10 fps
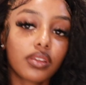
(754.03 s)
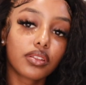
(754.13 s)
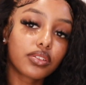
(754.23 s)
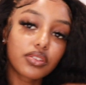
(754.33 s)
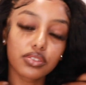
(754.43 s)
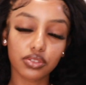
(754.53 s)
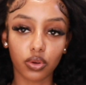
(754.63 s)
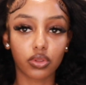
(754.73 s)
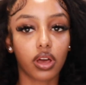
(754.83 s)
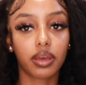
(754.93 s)
This is so
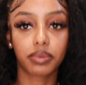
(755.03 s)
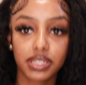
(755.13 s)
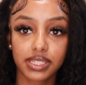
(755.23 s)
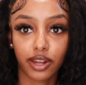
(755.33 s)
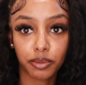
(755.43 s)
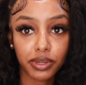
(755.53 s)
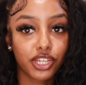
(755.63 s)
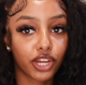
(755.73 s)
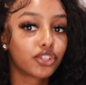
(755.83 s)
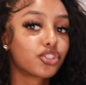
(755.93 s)
long. I'm gonna stand on my
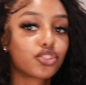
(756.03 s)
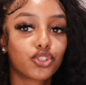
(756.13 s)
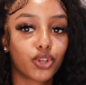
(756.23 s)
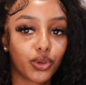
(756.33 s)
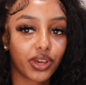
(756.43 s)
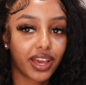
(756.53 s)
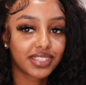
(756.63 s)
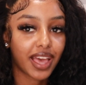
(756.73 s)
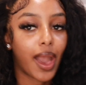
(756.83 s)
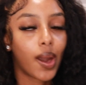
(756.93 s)
chair just to show you guys
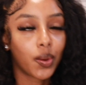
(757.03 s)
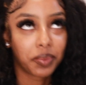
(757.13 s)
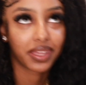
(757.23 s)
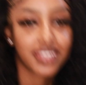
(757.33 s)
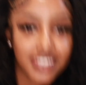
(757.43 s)
how big this